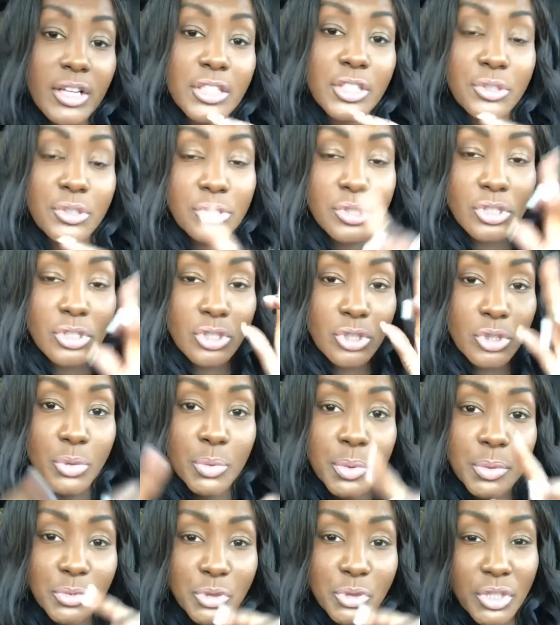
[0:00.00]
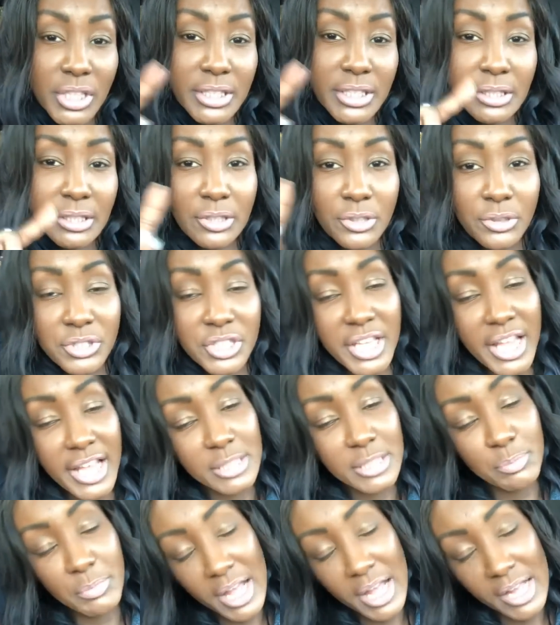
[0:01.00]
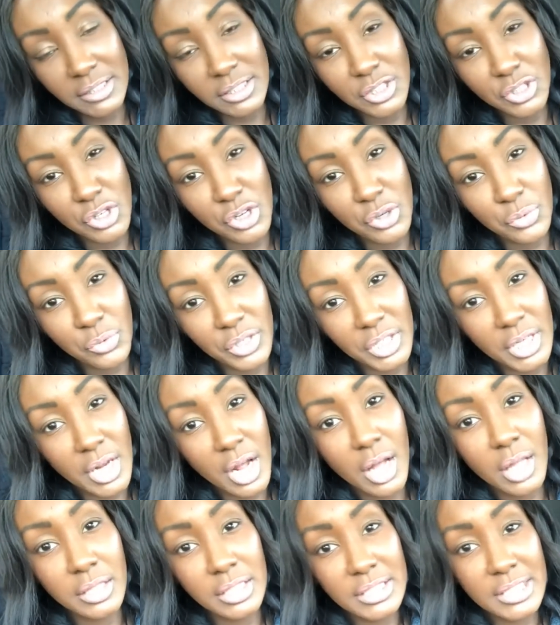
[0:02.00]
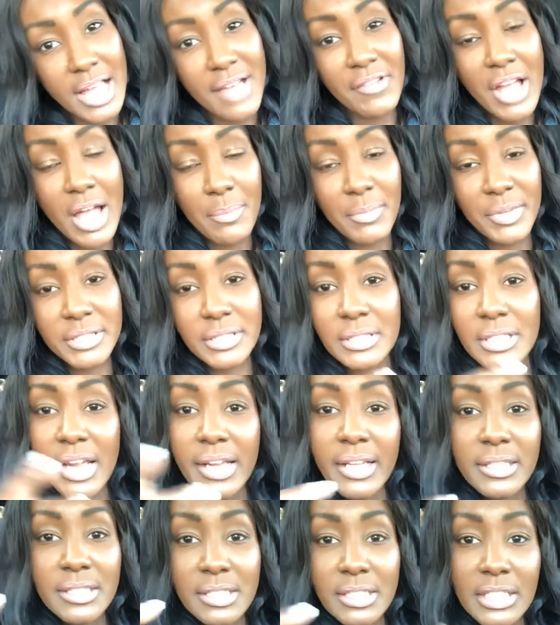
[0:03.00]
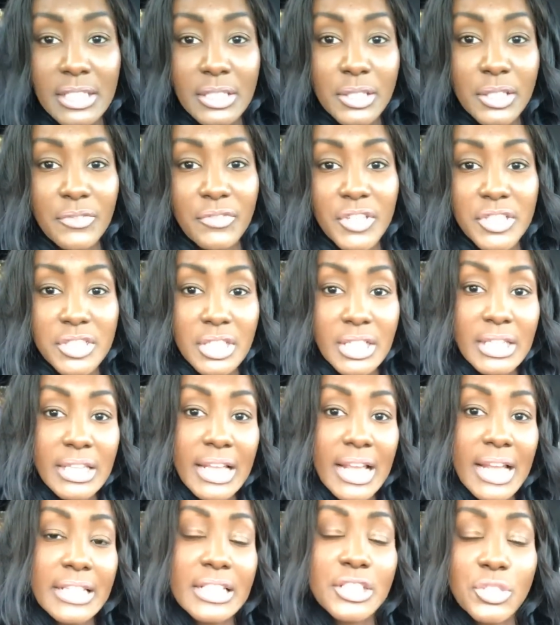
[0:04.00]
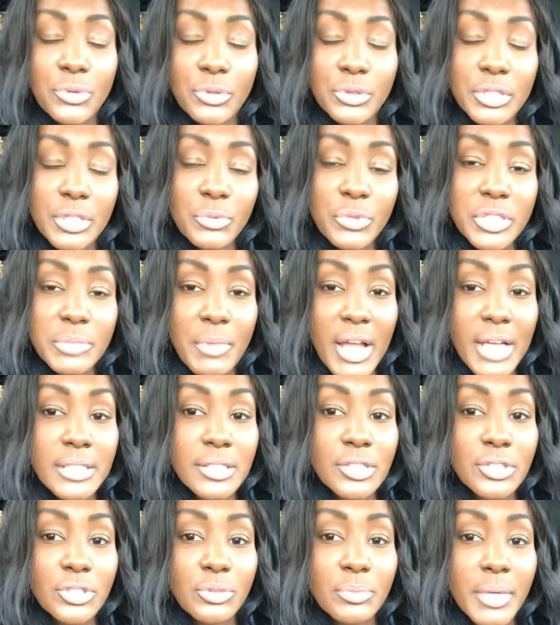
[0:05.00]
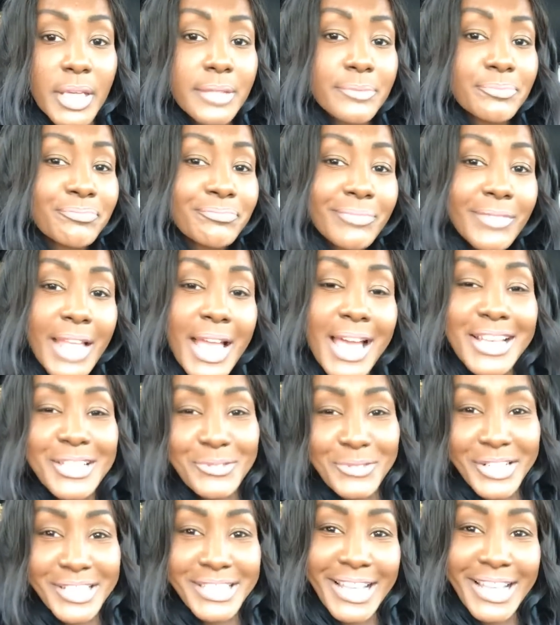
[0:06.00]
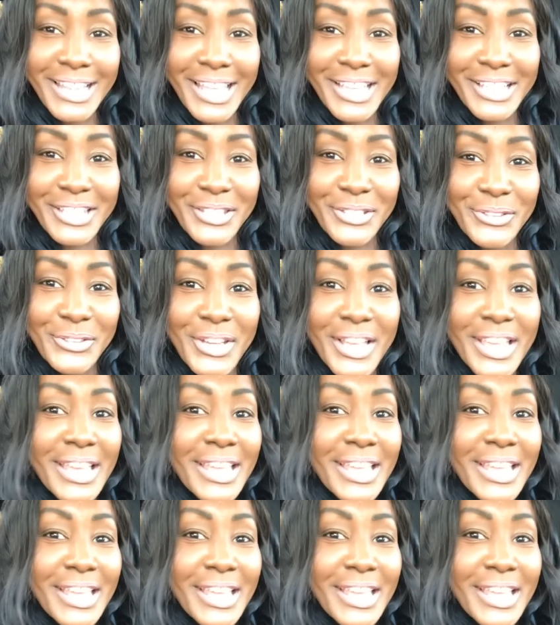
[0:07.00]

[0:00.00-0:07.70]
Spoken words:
YouTube. You click the little chat box and you can read all these live comments and I can see if there's anything I need to respond to. But I just want to say thank you.